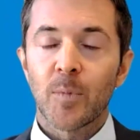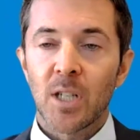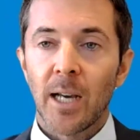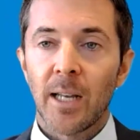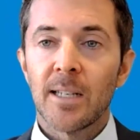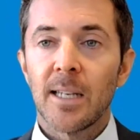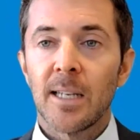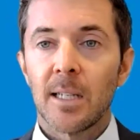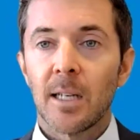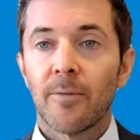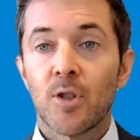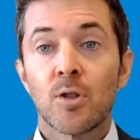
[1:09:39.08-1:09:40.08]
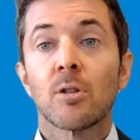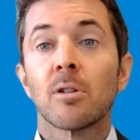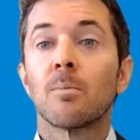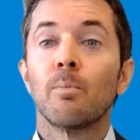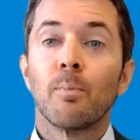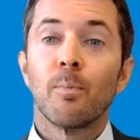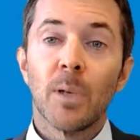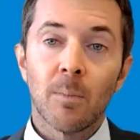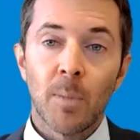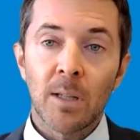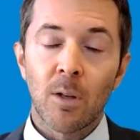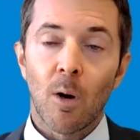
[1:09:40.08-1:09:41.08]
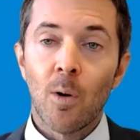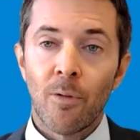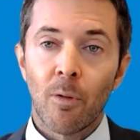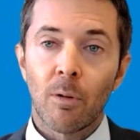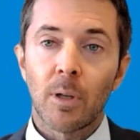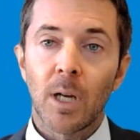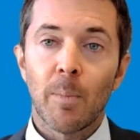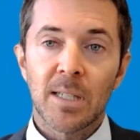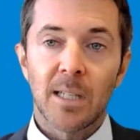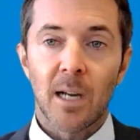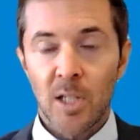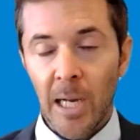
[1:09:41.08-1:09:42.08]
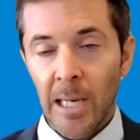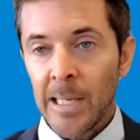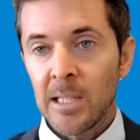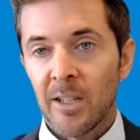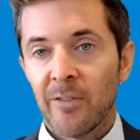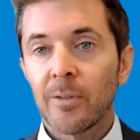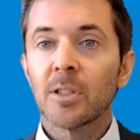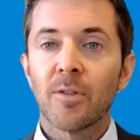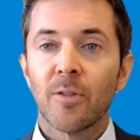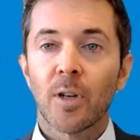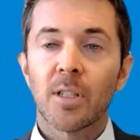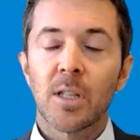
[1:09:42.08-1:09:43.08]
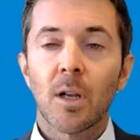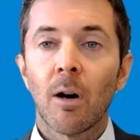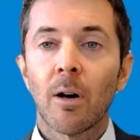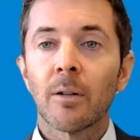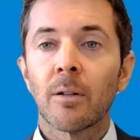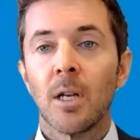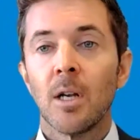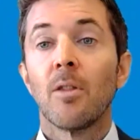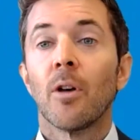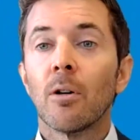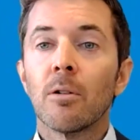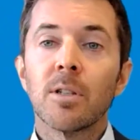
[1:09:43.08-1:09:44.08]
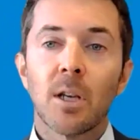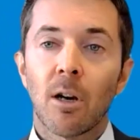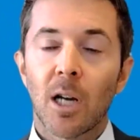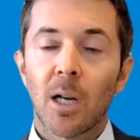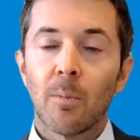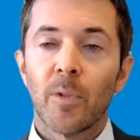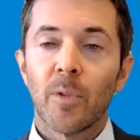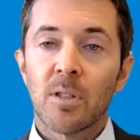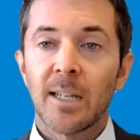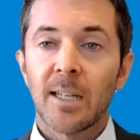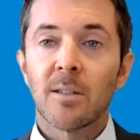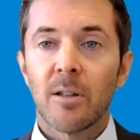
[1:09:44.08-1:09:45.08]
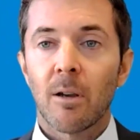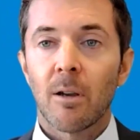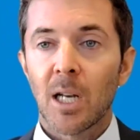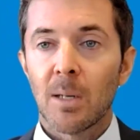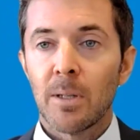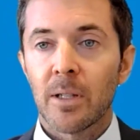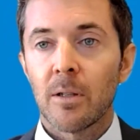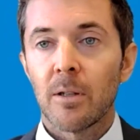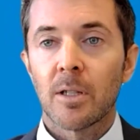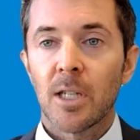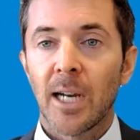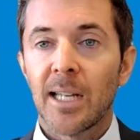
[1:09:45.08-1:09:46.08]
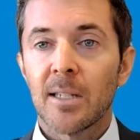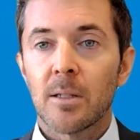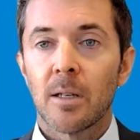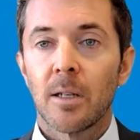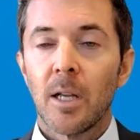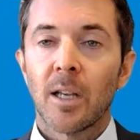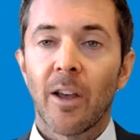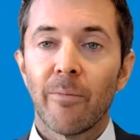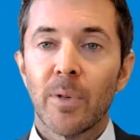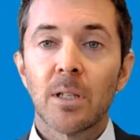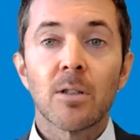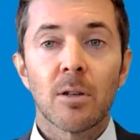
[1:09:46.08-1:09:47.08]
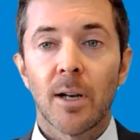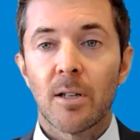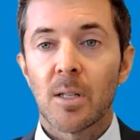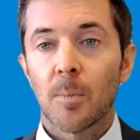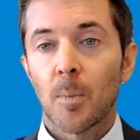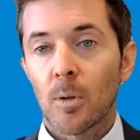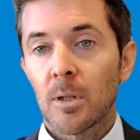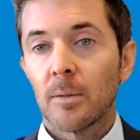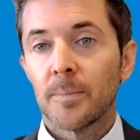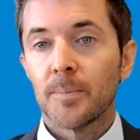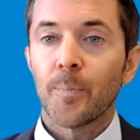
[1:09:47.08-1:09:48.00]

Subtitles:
Chinese ETF should beat the overall MSCI China ETF because it's focusing on those sectors of the economy that the Chinese government is trying to support.